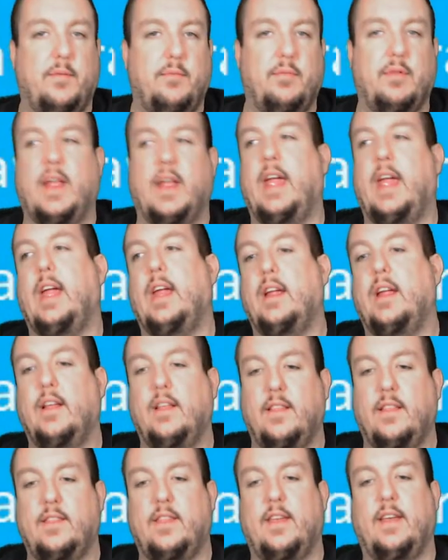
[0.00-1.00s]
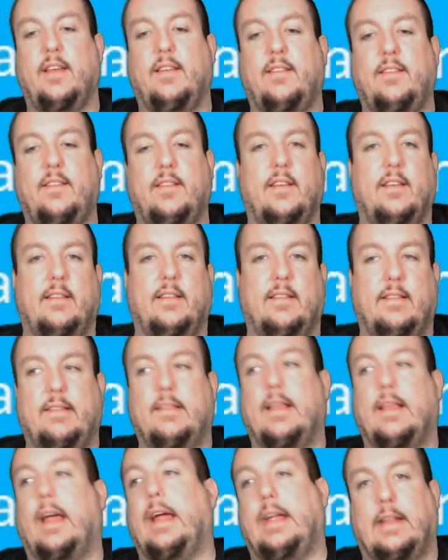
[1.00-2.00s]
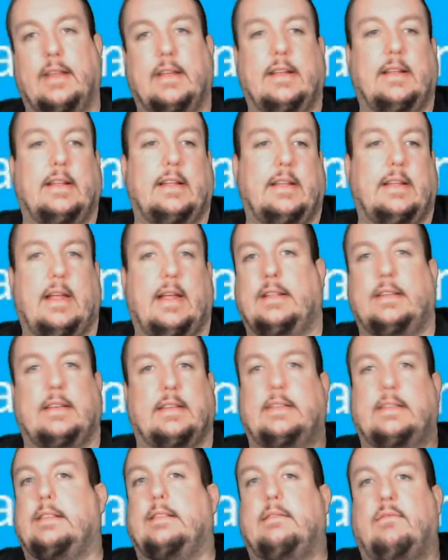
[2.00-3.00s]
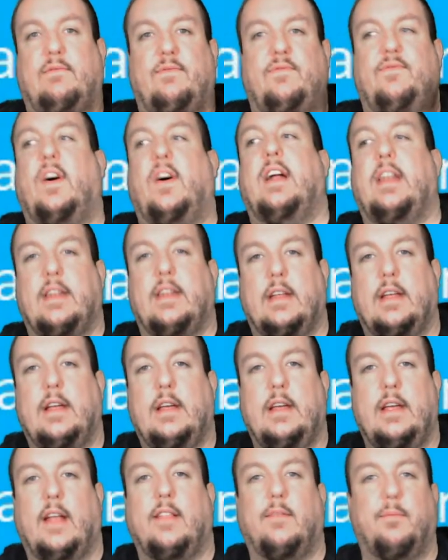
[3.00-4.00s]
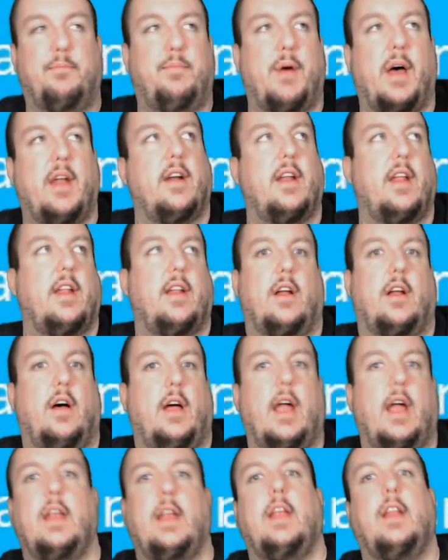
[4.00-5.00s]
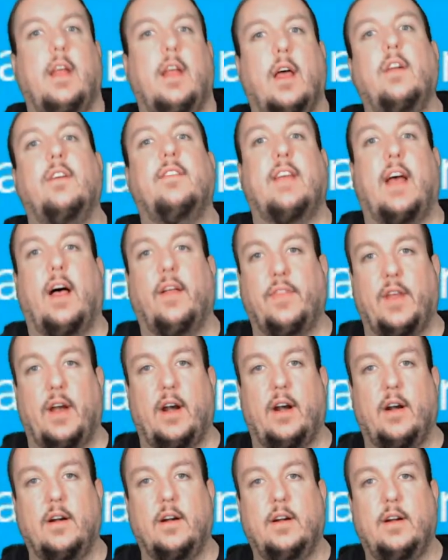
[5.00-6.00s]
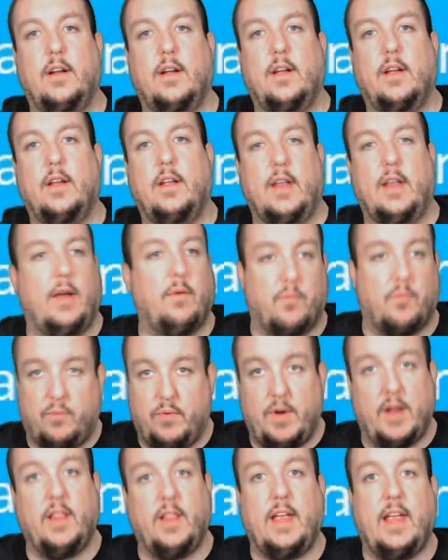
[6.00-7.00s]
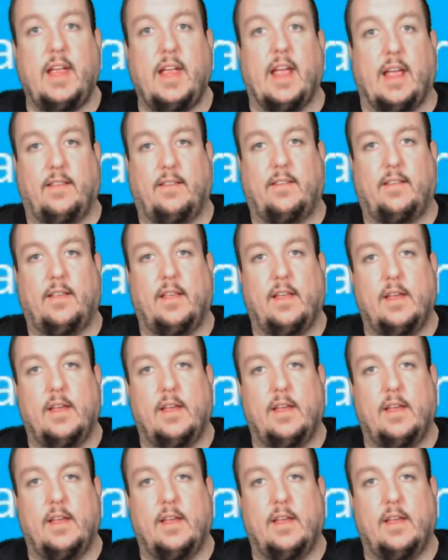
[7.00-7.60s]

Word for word: playing this site. It's just fun. It's better than any of the others out there. It really is.